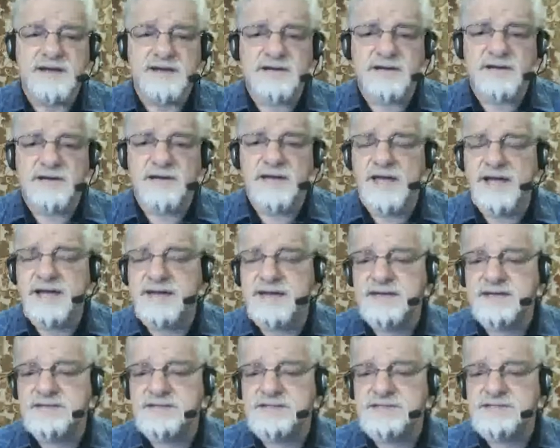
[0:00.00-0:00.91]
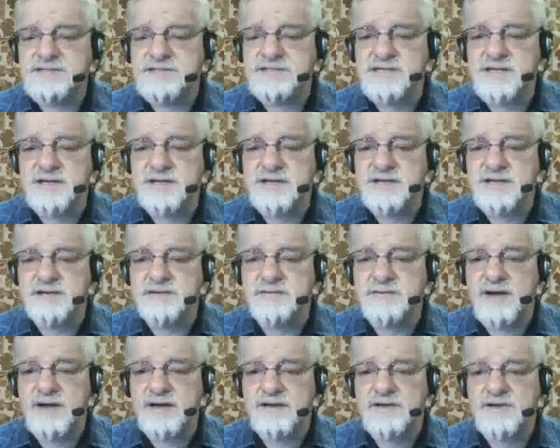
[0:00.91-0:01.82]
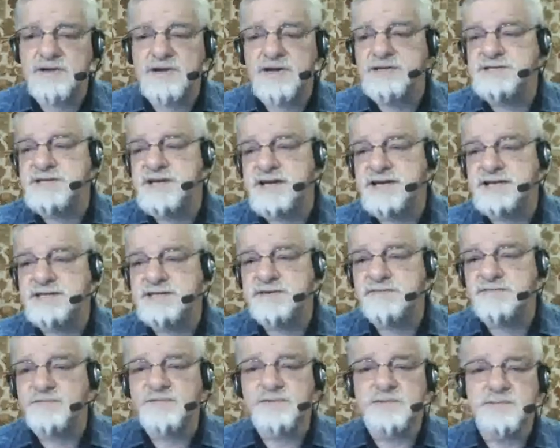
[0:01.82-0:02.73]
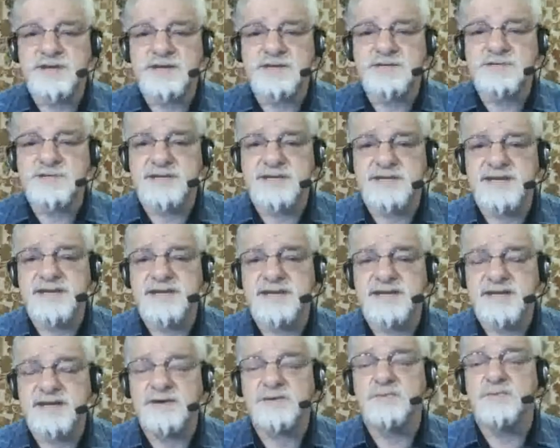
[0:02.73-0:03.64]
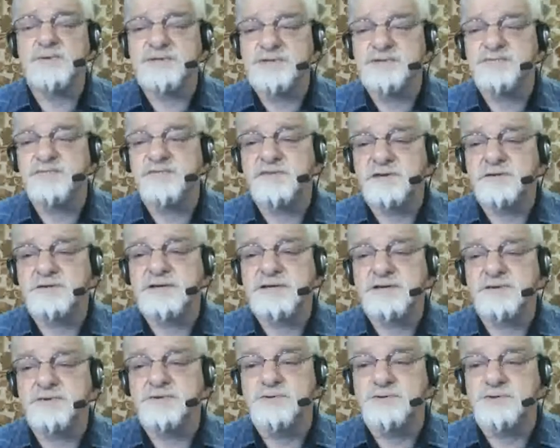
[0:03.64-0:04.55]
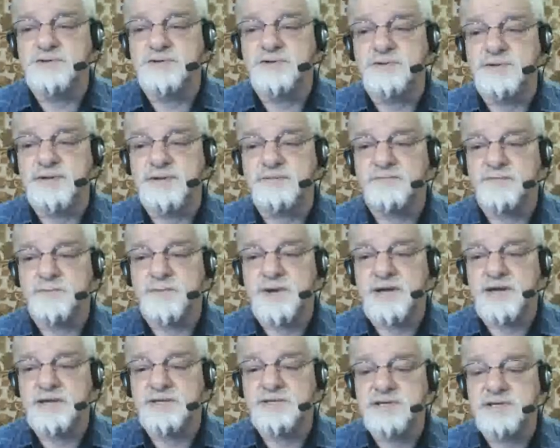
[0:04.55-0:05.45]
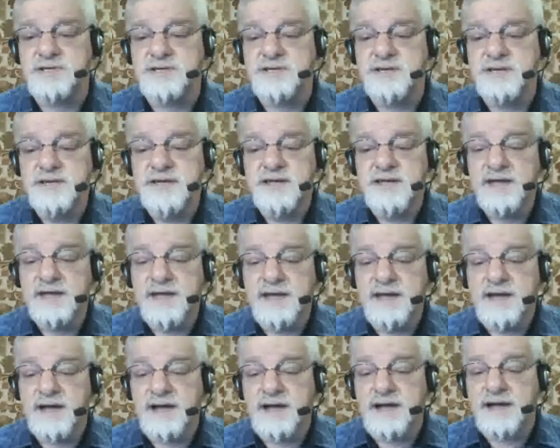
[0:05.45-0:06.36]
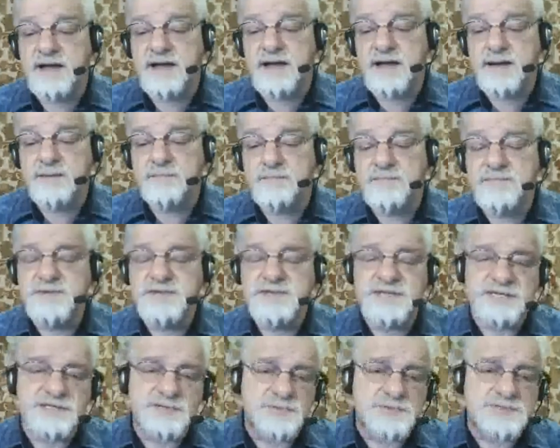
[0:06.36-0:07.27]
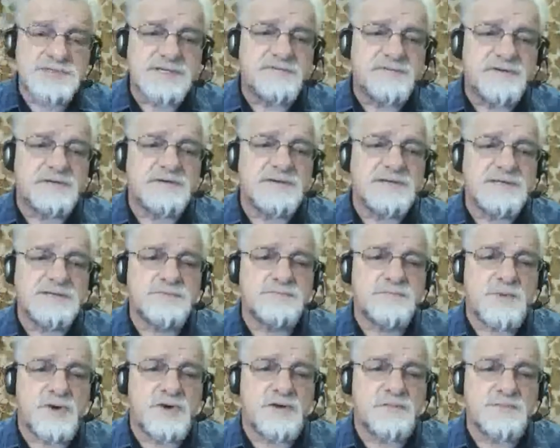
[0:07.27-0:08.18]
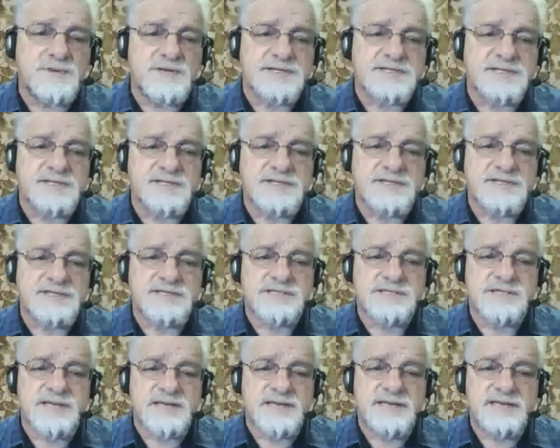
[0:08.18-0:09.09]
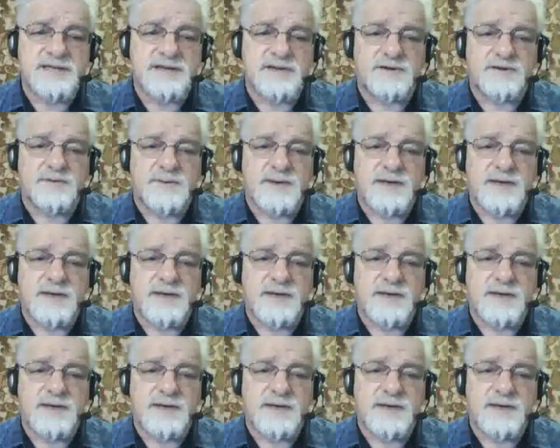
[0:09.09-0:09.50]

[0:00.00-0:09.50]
clients' uh, uh, contact information. It, it was very crucial information. Um, this was a very small business. You know,